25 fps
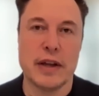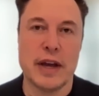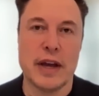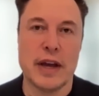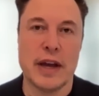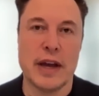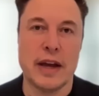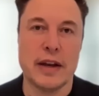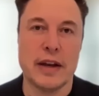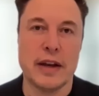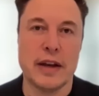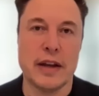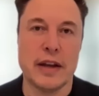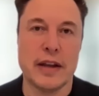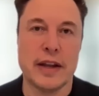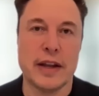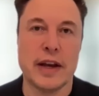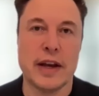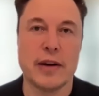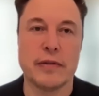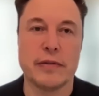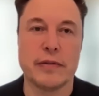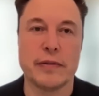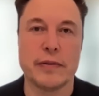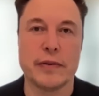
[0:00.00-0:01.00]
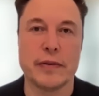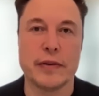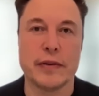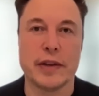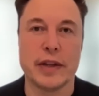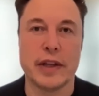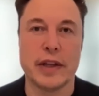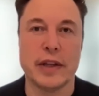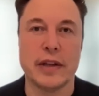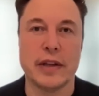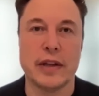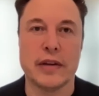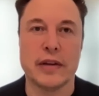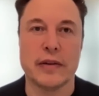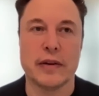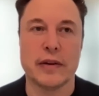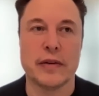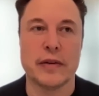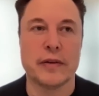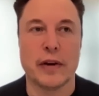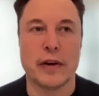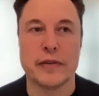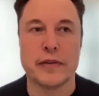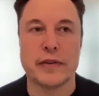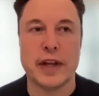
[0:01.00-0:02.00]
and, and that of, the,
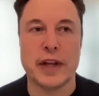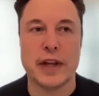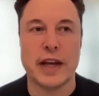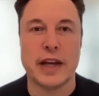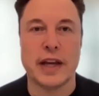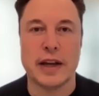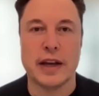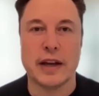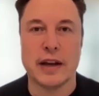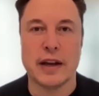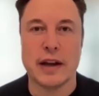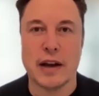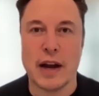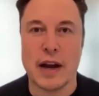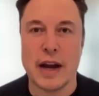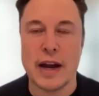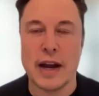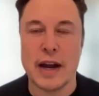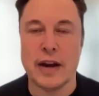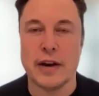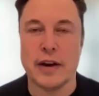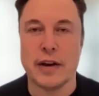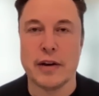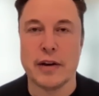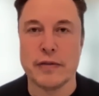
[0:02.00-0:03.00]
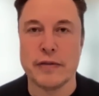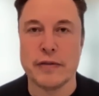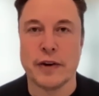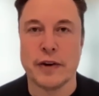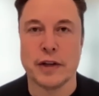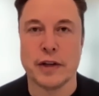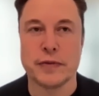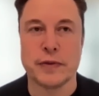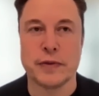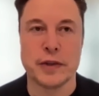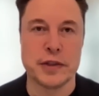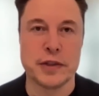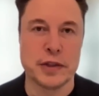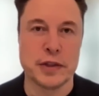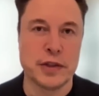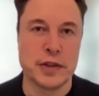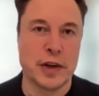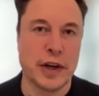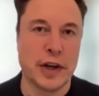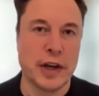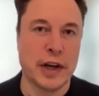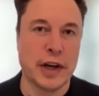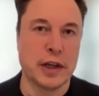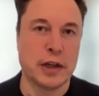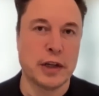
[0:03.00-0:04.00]
of, of, taking iron and phosphorus and
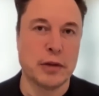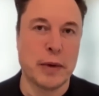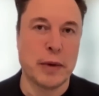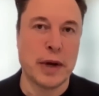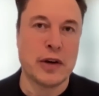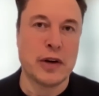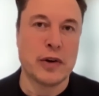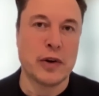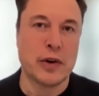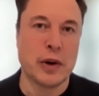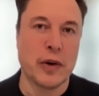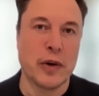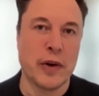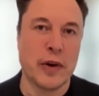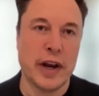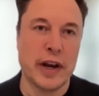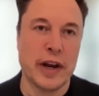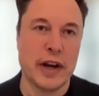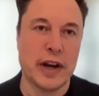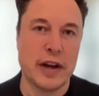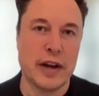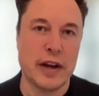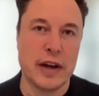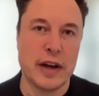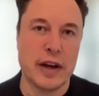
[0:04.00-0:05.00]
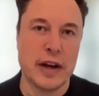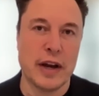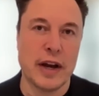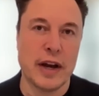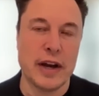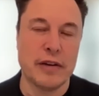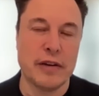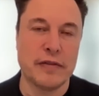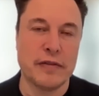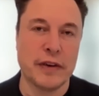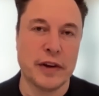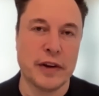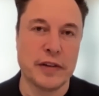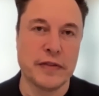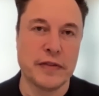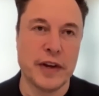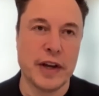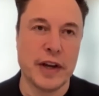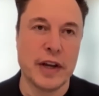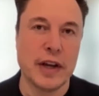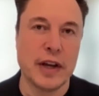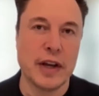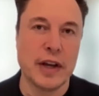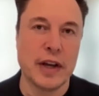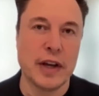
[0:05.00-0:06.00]
turning it into battery grade uh, iron
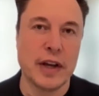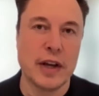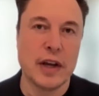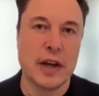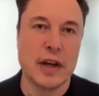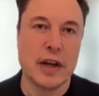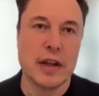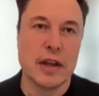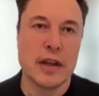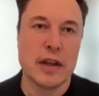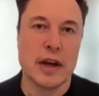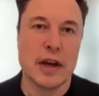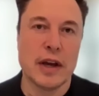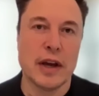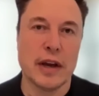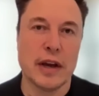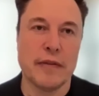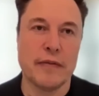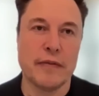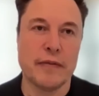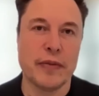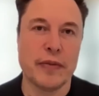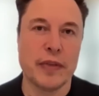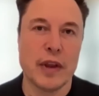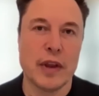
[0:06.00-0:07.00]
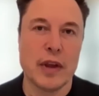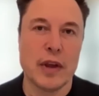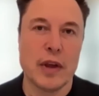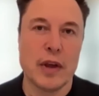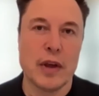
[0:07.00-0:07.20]
phosphate um,